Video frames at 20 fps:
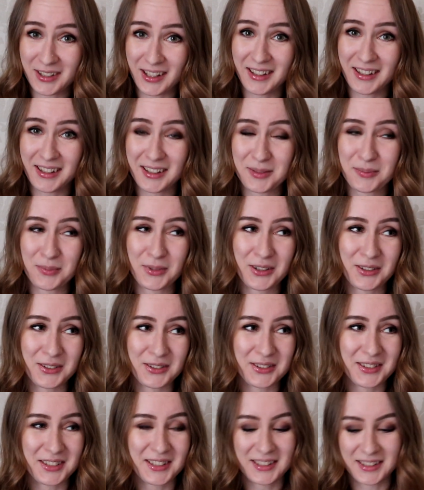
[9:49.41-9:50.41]
like that
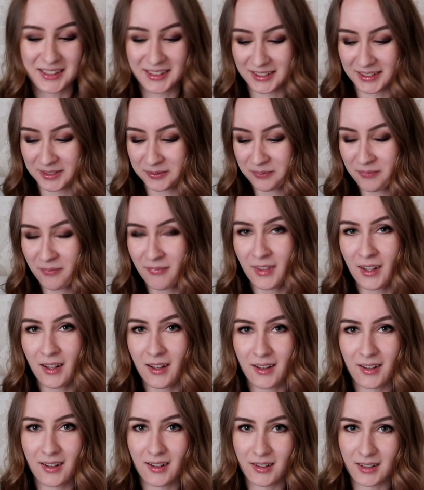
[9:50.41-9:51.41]
because
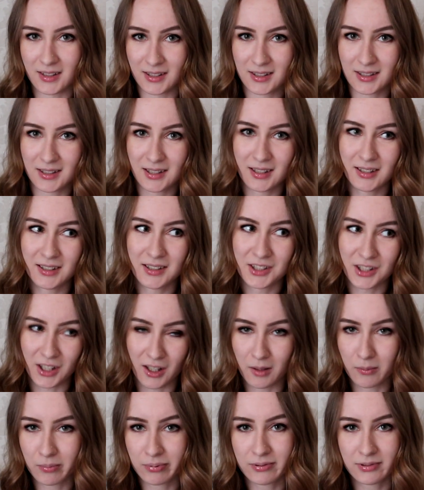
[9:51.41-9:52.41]
this
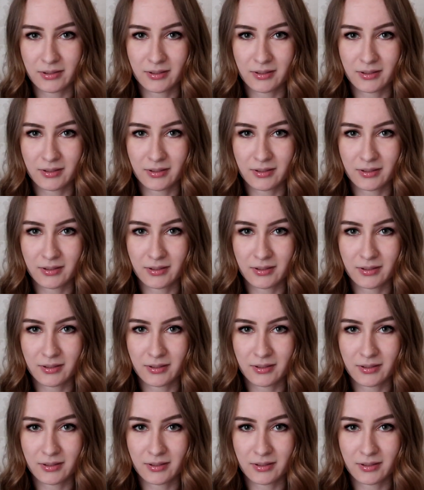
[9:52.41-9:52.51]
tape